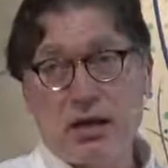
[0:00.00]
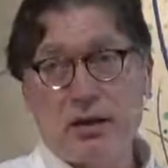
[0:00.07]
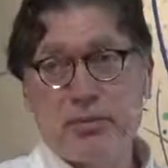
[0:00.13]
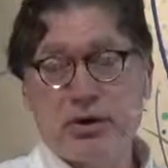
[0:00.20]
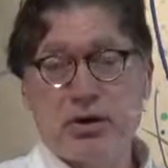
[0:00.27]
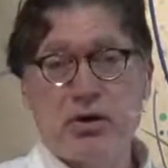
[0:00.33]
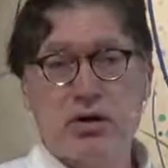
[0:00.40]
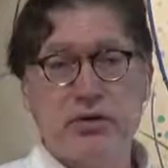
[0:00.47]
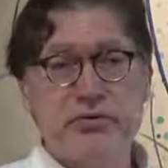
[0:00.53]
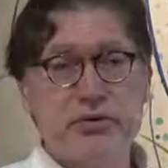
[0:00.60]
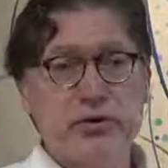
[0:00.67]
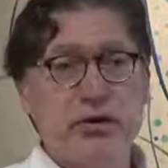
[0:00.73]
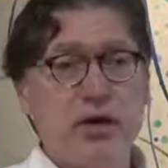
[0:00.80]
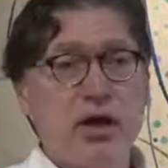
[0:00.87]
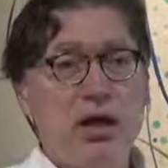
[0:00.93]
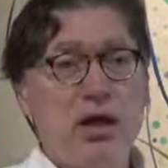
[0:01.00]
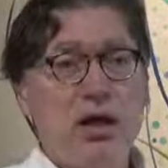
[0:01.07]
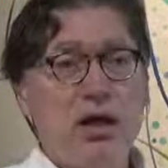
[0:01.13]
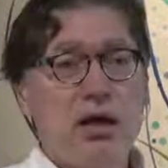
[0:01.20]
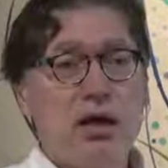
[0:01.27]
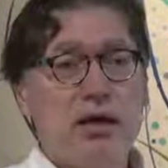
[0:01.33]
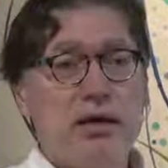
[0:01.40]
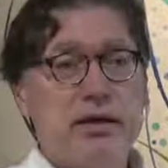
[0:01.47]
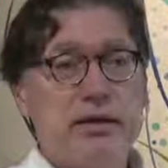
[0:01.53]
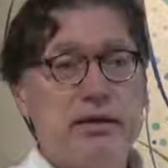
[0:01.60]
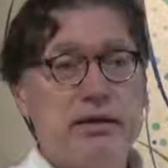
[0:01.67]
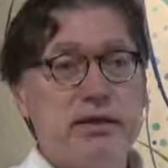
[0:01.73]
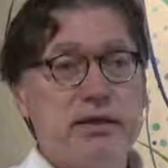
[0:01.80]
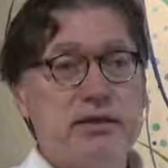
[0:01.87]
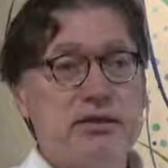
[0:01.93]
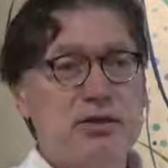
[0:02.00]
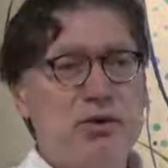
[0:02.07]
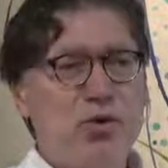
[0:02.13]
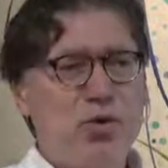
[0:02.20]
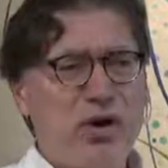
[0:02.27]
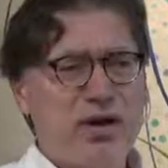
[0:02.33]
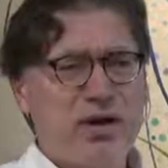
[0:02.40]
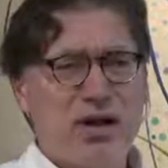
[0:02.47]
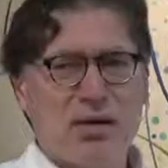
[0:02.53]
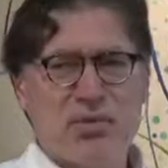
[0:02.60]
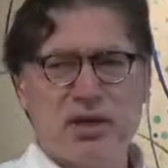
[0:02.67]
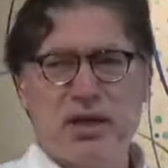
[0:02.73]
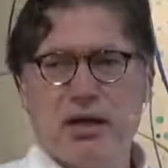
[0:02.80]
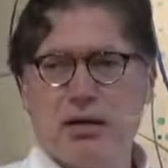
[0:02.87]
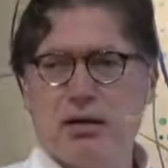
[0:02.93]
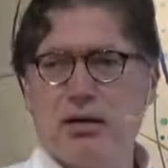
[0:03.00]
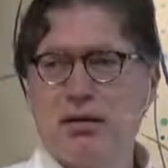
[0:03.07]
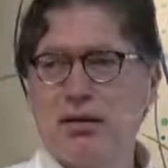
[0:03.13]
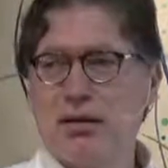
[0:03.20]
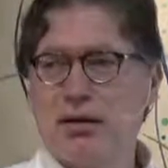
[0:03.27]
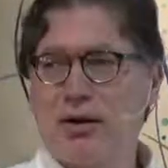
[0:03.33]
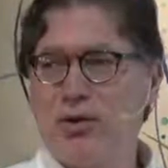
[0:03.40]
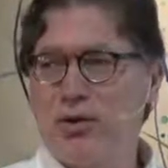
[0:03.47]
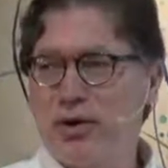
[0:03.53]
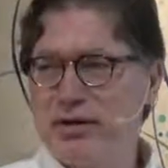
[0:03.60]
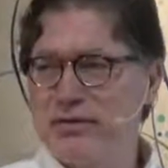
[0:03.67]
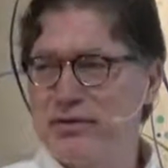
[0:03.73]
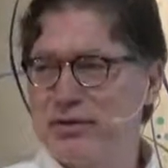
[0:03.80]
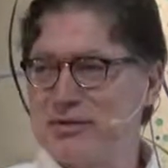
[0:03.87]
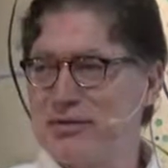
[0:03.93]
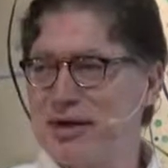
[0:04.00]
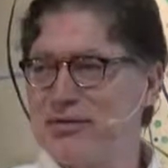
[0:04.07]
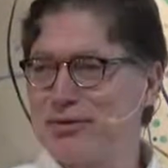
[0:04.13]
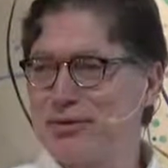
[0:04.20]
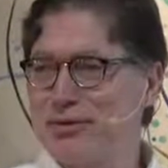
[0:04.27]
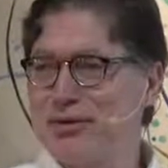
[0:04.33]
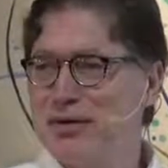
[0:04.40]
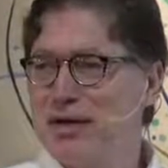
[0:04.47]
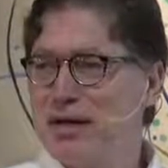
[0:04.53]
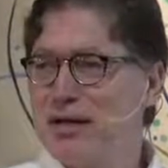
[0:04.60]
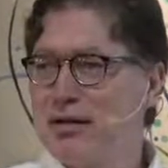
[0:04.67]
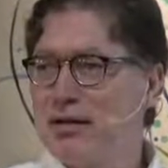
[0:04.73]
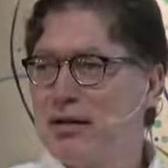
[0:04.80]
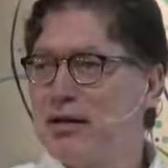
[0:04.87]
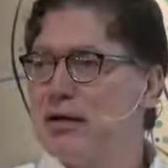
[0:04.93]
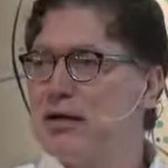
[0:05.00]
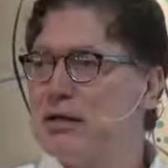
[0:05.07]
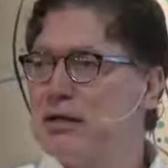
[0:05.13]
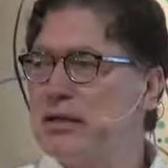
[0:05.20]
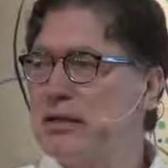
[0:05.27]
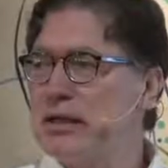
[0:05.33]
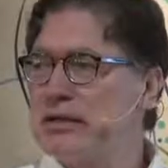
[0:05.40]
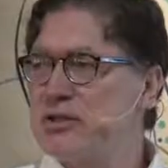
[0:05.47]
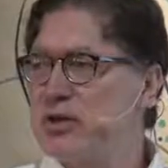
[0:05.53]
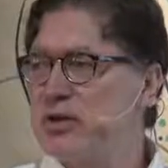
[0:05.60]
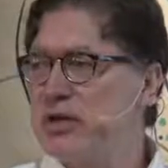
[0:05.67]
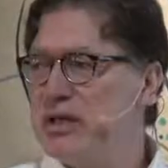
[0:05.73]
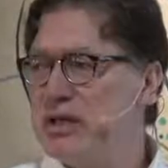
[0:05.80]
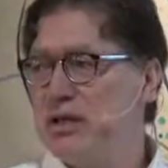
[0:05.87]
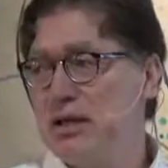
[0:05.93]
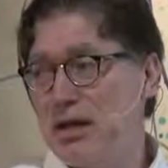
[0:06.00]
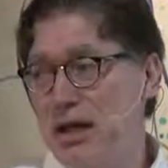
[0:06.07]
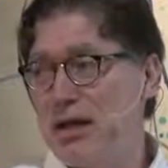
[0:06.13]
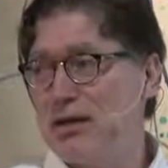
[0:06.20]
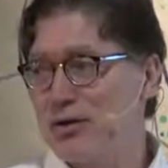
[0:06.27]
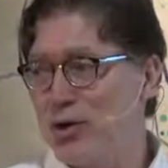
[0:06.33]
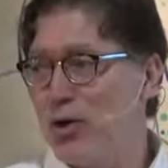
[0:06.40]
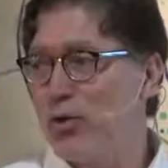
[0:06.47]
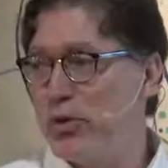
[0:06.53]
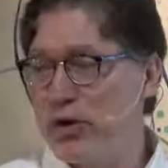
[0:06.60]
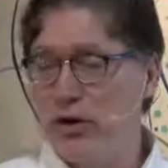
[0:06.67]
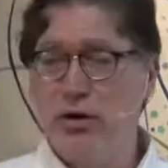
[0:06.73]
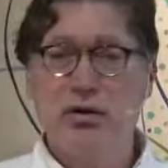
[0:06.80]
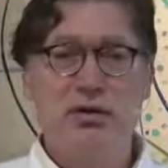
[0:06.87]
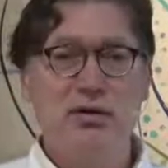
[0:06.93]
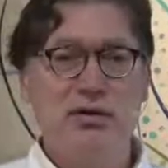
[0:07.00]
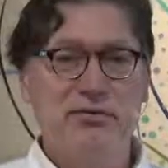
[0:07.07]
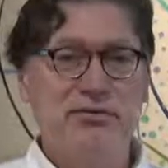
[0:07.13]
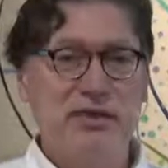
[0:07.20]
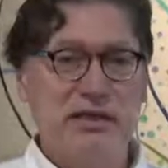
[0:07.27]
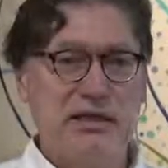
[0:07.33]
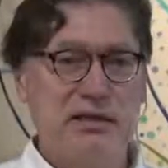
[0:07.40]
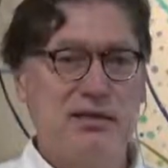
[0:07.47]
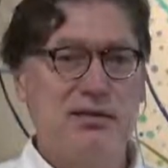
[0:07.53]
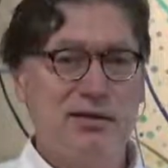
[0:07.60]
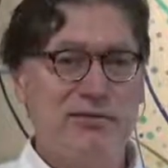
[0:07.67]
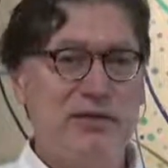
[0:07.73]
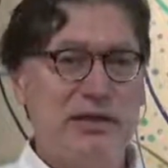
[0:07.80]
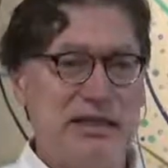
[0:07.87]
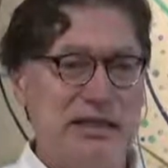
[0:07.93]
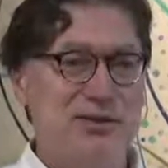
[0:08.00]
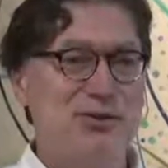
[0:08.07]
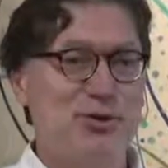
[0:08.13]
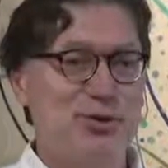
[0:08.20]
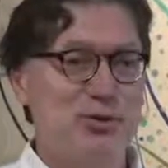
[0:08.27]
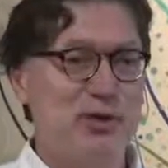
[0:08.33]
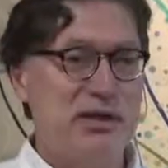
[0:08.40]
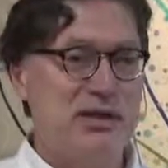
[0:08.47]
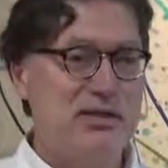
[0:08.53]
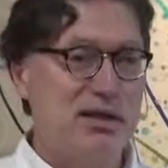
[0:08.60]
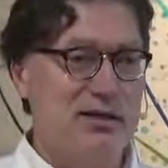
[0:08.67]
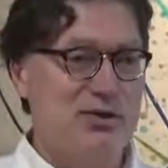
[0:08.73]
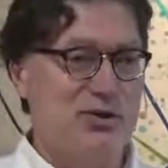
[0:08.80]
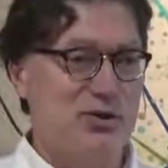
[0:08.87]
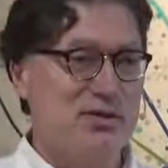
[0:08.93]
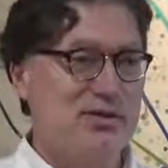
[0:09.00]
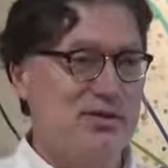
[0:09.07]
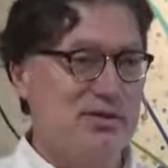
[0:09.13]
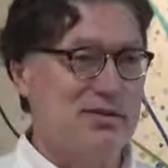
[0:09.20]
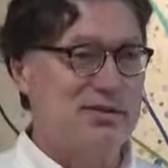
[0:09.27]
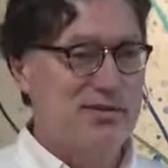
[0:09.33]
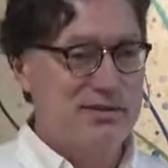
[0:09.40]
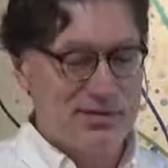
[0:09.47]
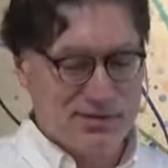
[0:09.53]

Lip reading: Lama at Harvard. It's quite complicated and quite philosophical, and so he can go there if he needs to. He's not just this